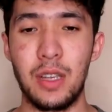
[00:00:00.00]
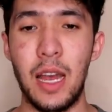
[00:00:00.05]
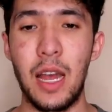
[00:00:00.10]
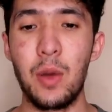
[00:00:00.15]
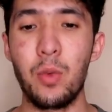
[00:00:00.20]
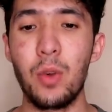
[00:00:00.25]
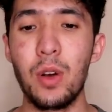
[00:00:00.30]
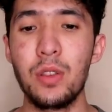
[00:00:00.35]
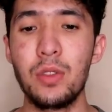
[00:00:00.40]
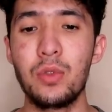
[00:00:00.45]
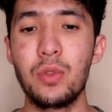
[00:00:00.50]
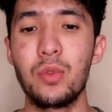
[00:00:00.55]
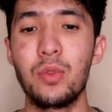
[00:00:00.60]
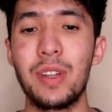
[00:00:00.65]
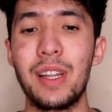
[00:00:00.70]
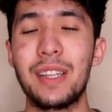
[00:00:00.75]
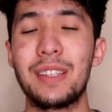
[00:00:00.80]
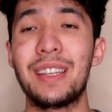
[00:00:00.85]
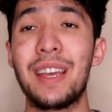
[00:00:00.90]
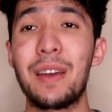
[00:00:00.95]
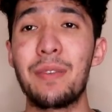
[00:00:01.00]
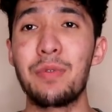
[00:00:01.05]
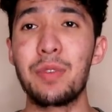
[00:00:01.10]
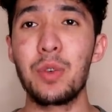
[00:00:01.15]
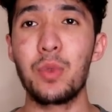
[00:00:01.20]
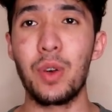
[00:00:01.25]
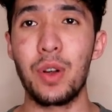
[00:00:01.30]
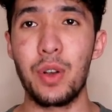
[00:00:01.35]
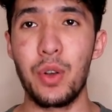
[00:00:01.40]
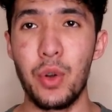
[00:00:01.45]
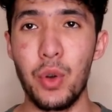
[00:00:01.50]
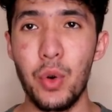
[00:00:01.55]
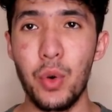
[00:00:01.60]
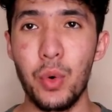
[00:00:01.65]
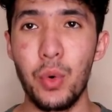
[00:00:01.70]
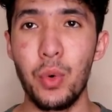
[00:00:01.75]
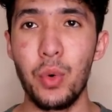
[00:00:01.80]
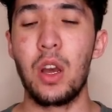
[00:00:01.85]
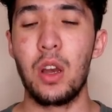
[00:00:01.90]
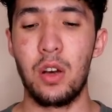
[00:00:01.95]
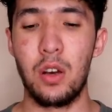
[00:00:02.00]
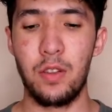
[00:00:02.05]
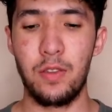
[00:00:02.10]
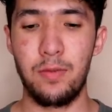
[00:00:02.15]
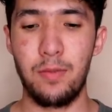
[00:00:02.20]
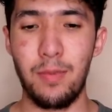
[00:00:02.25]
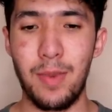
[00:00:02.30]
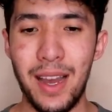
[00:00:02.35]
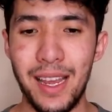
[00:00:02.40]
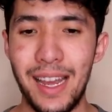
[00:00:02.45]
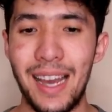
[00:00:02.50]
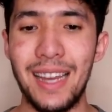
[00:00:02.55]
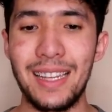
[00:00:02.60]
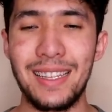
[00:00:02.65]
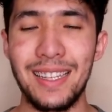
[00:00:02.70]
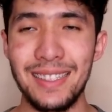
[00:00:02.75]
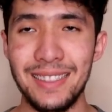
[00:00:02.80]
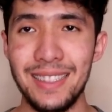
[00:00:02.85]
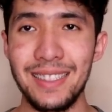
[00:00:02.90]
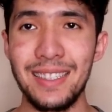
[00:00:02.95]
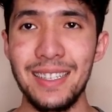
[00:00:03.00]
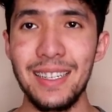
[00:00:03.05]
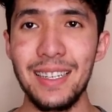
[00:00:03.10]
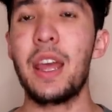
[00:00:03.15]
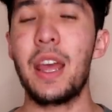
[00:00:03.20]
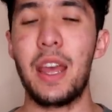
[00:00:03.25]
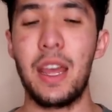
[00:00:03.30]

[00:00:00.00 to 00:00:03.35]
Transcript: I want to let everyone know of my identity.